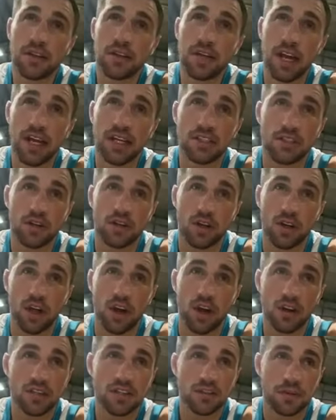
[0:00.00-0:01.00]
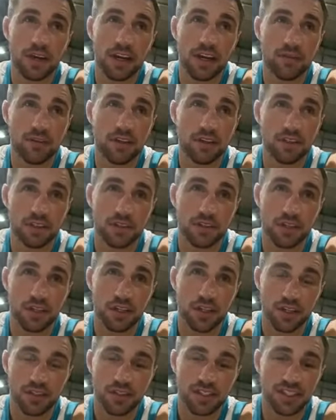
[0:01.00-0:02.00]
Cage door locks, favorites,
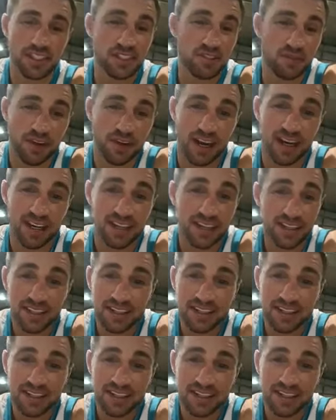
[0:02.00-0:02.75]
underdogs, it's a fight.